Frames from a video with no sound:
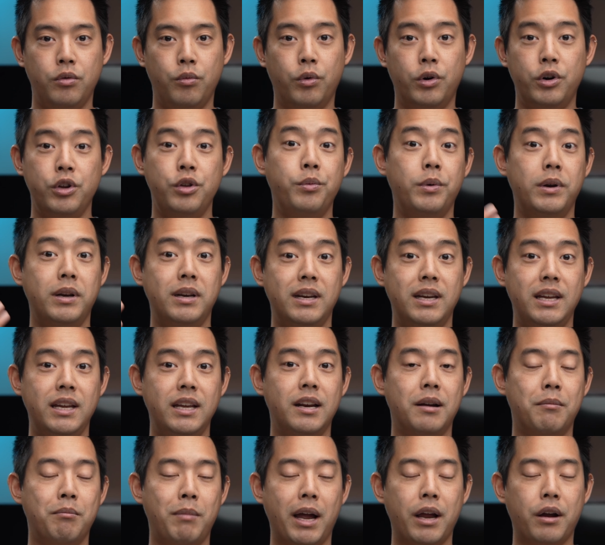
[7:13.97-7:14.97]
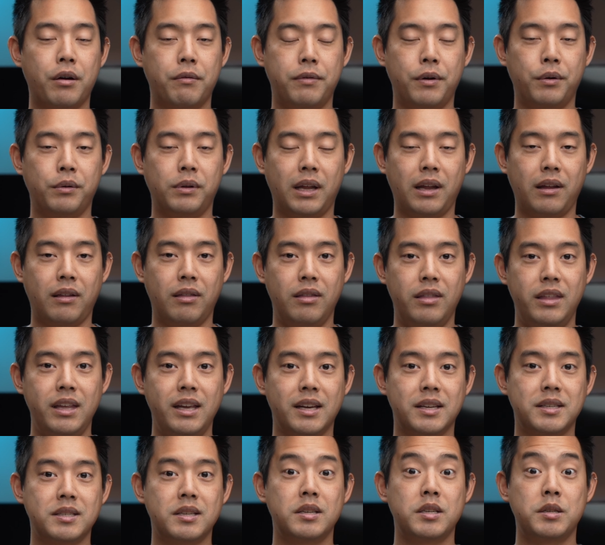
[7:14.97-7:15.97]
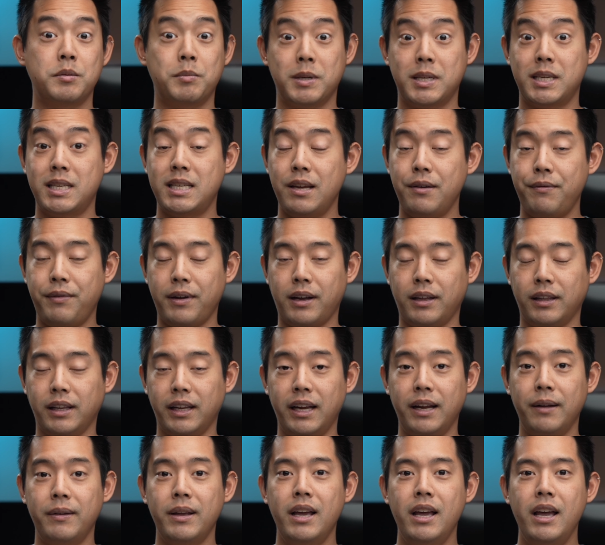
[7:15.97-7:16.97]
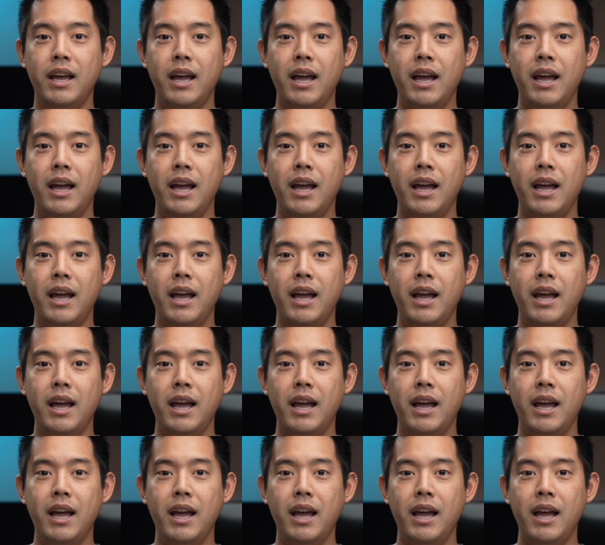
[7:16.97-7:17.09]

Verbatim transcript: where you would need a microphone like this specifically.